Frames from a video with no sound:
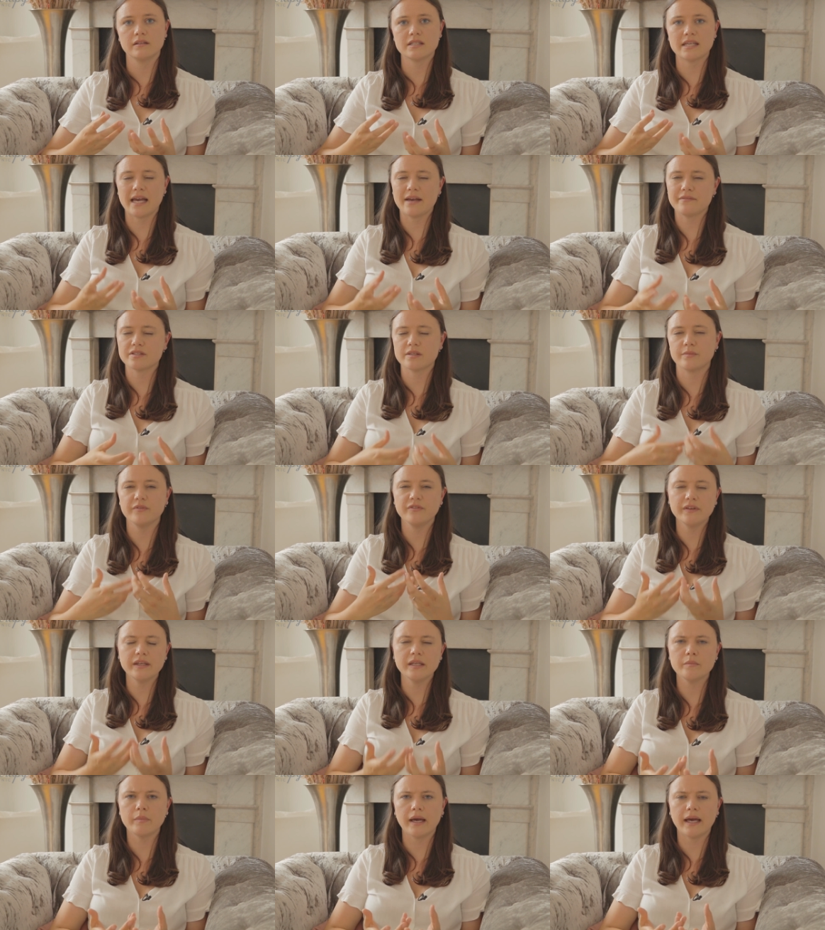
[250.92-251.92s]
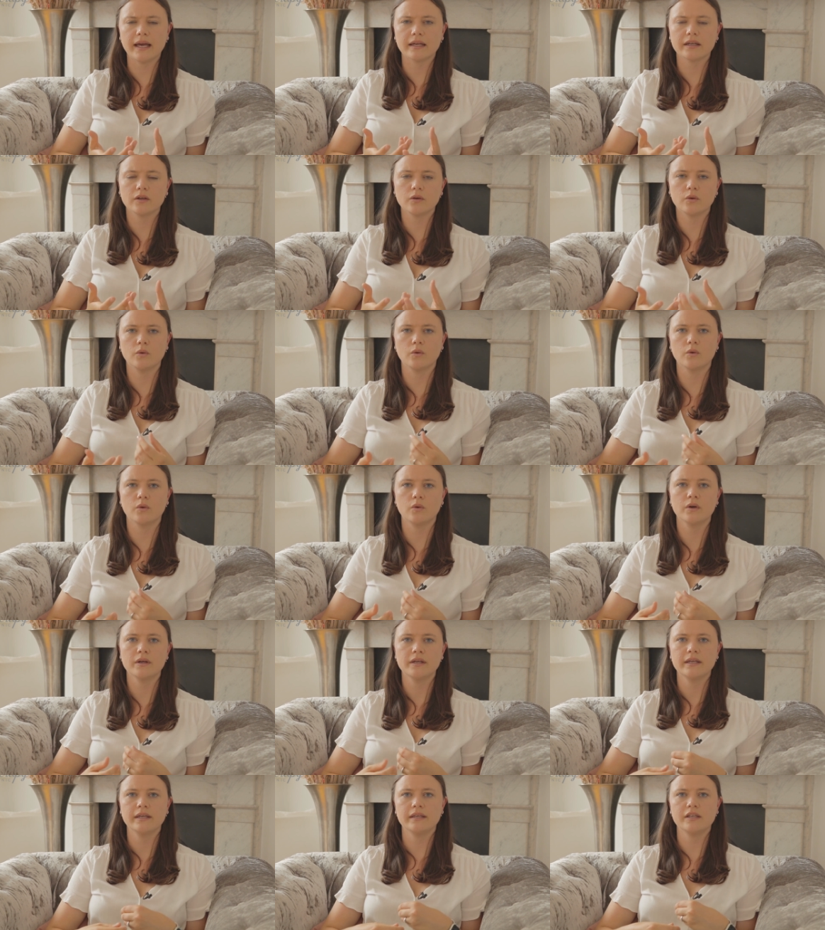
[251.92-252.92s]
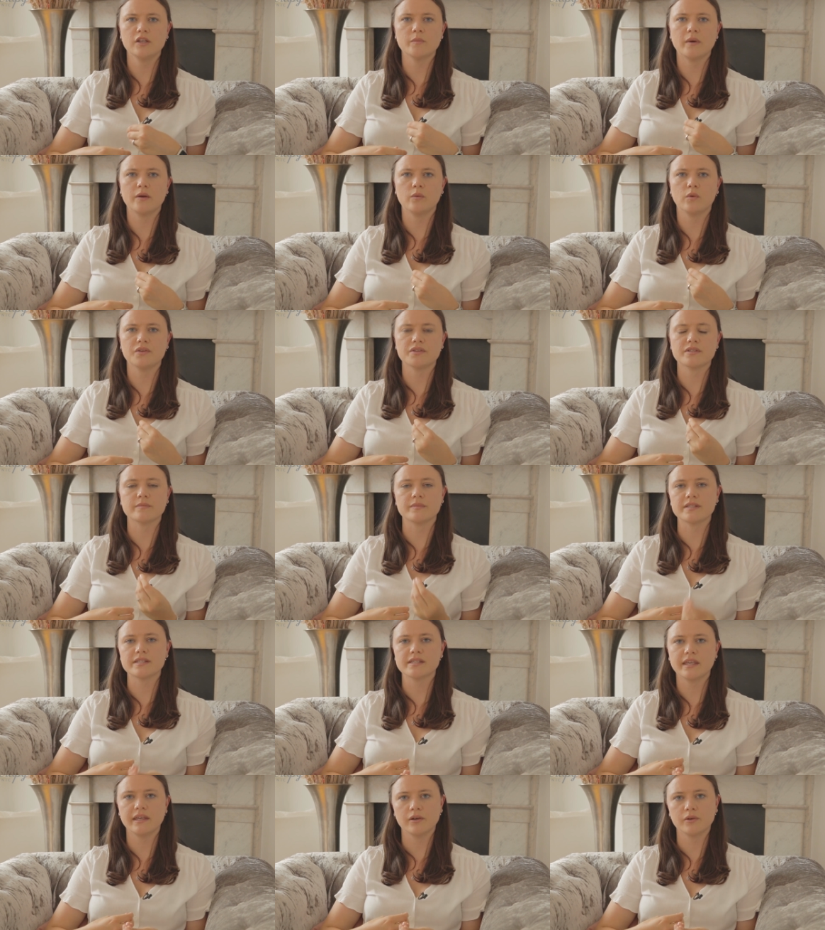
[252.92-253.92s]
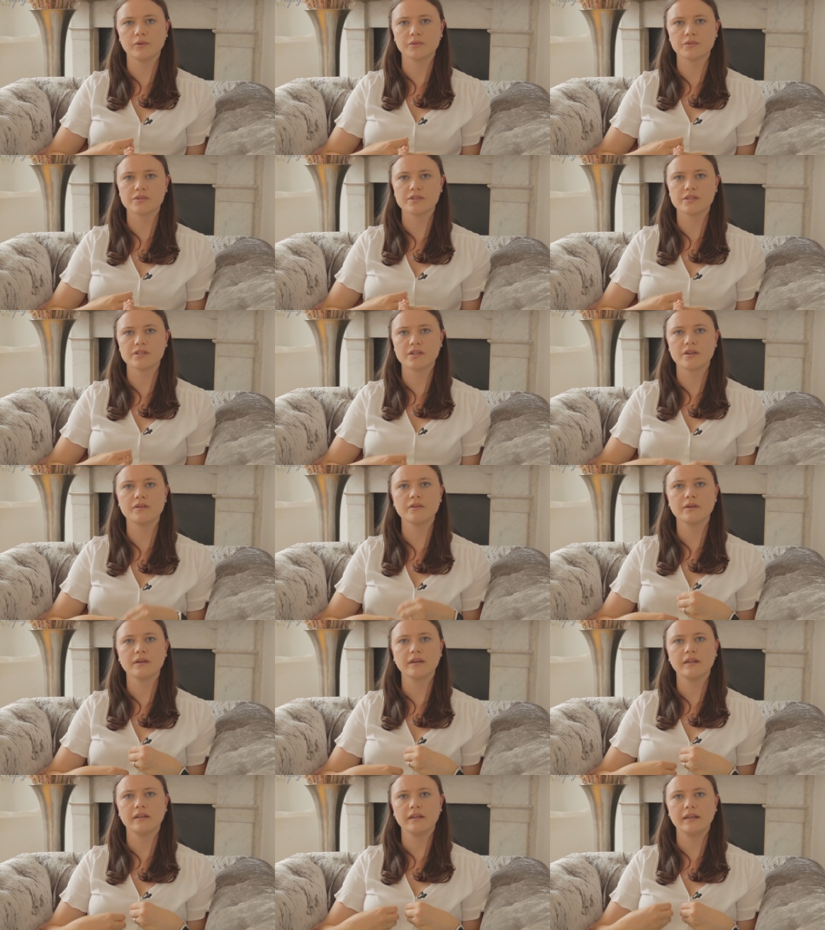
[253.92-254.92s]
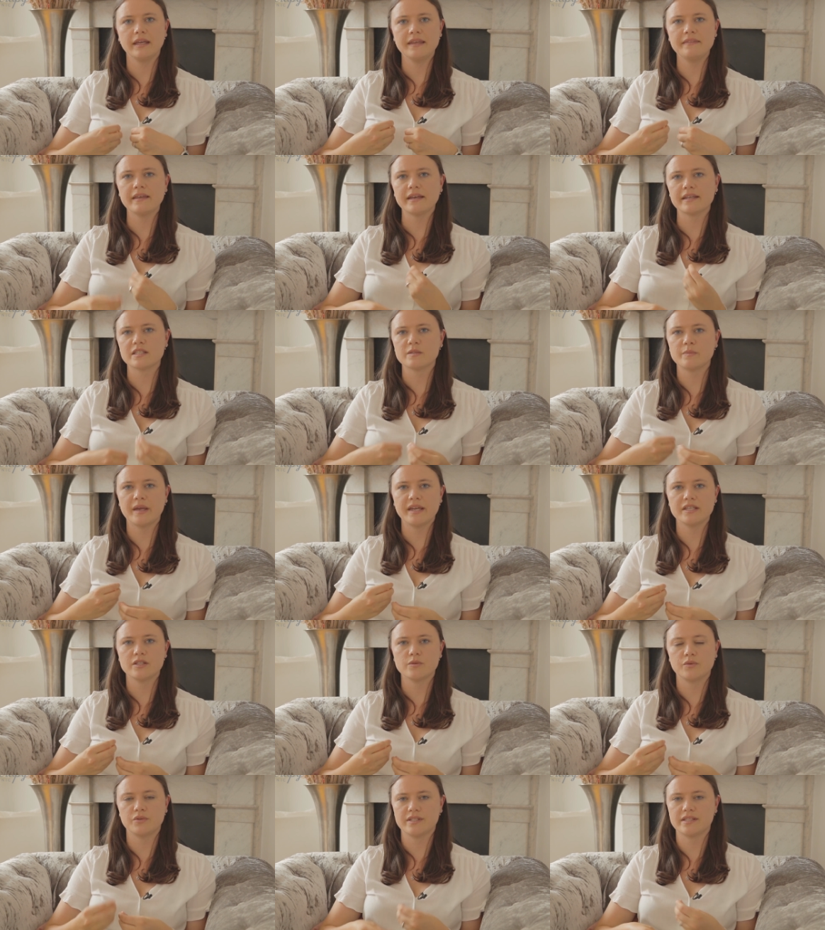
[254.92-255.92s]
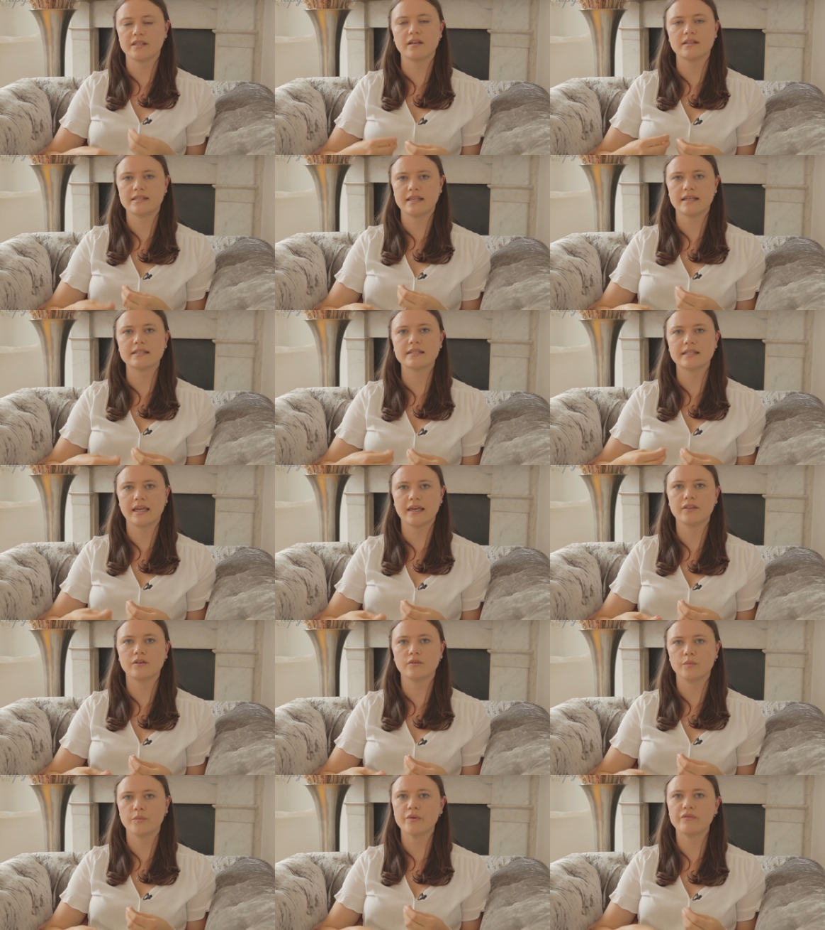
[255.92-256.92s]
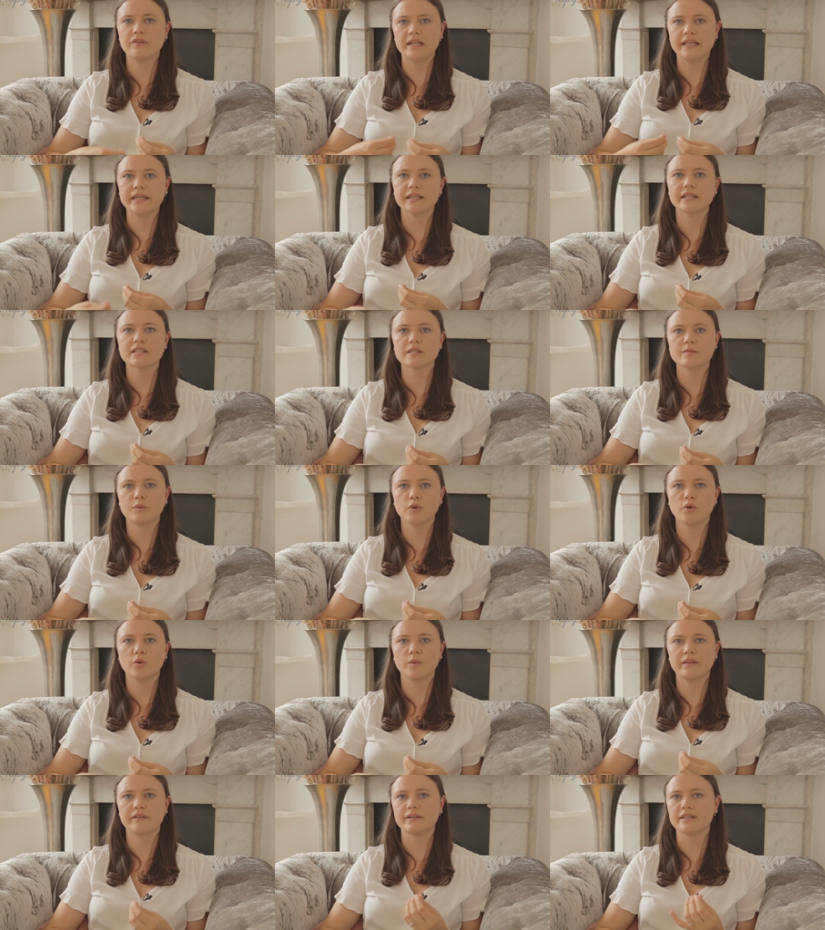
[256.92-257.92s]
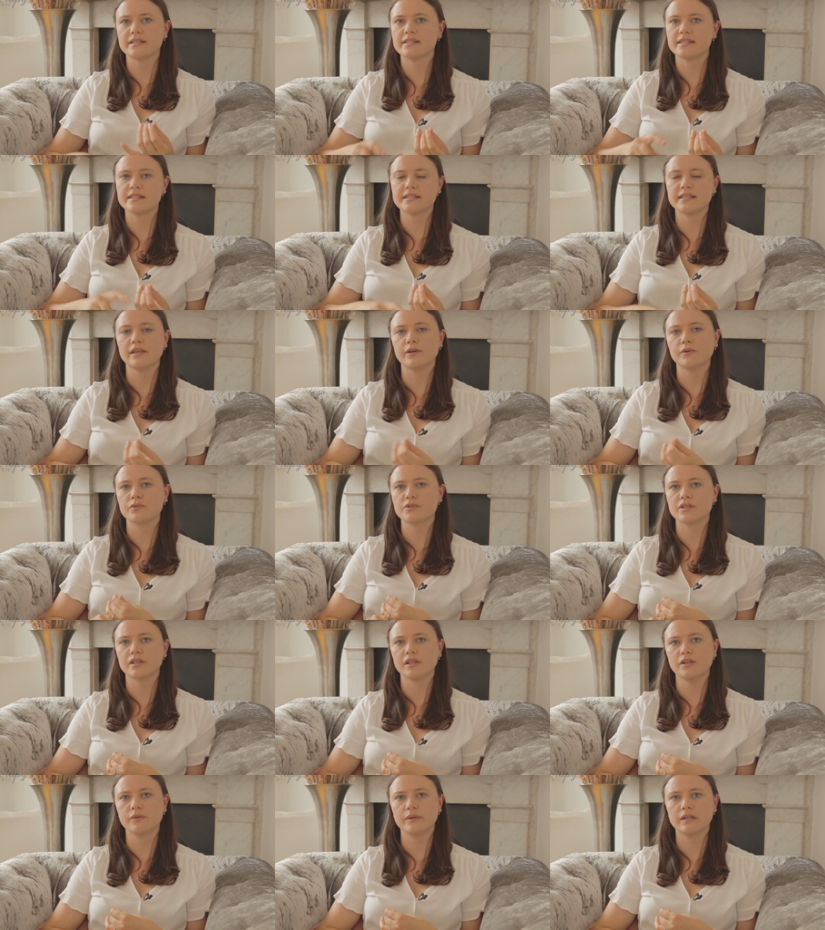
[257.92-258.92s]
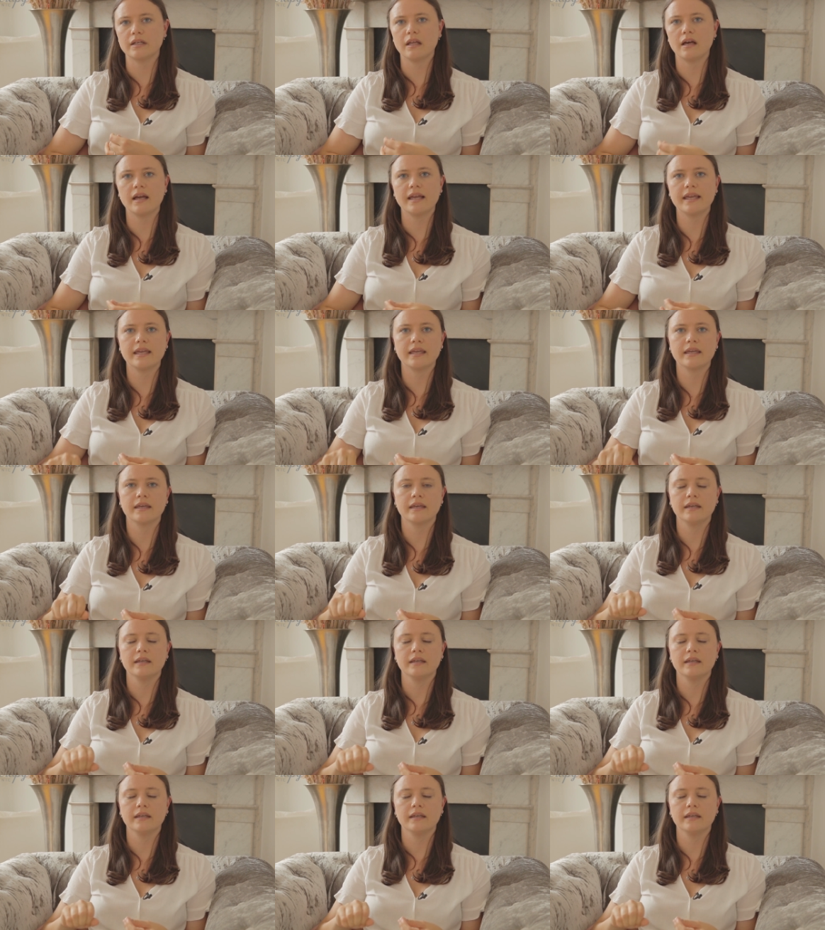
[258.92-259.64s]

to have some feedback, or you might want some skills. So in that space we'll discuss that together, and we'll really explore whether it's the skills that you would like,